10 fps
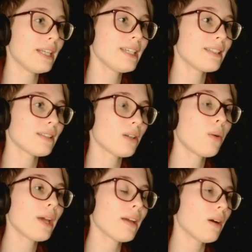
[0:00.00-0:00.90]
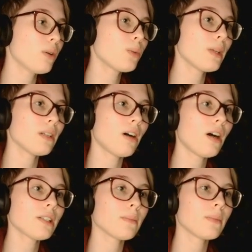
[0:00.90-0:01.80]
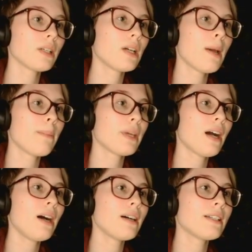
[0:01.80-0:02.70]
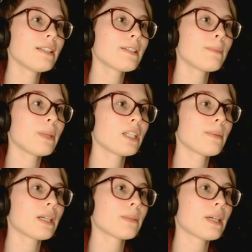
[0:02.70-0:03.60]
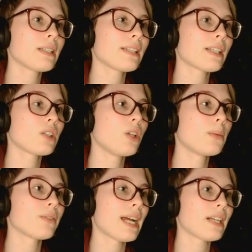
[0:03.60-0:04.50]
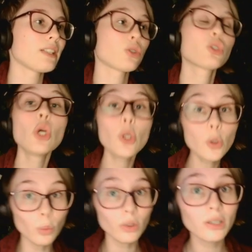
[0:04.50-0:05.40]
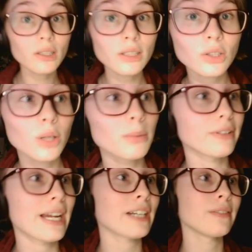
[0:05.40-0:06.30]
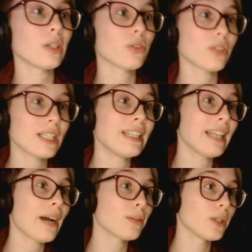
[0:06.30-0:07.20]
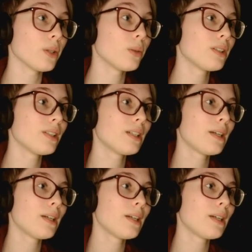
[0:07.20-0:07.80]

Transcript: It is. Okay. Oh, sweet. Awesome. Because that's a global react. There's 2 global reactivators in that row.